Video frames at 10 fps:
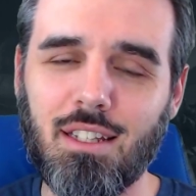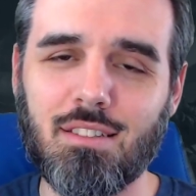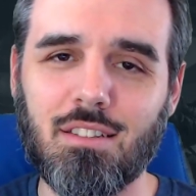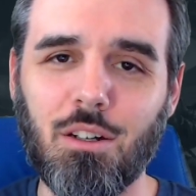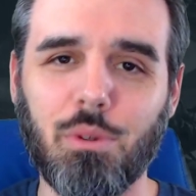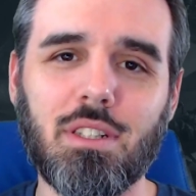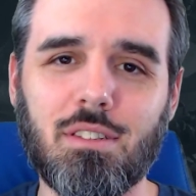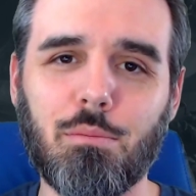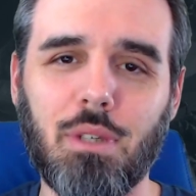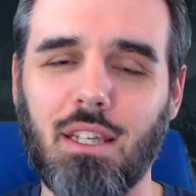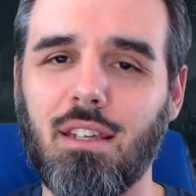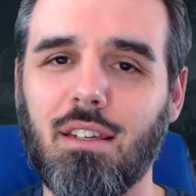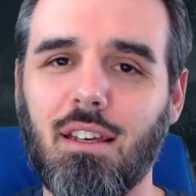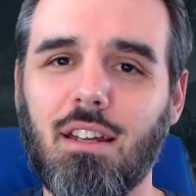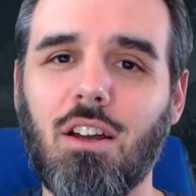is going to
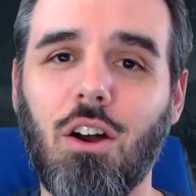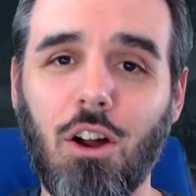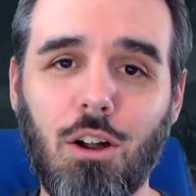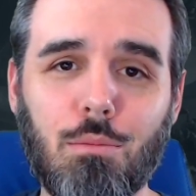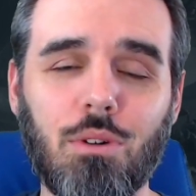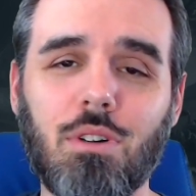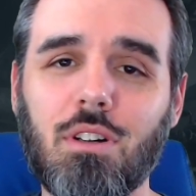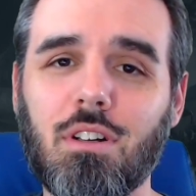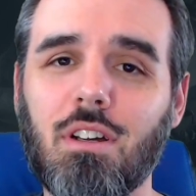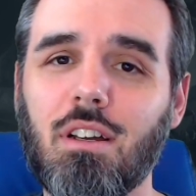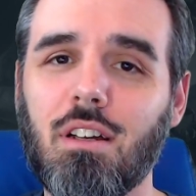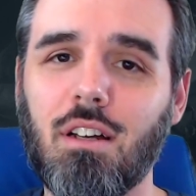be an armorer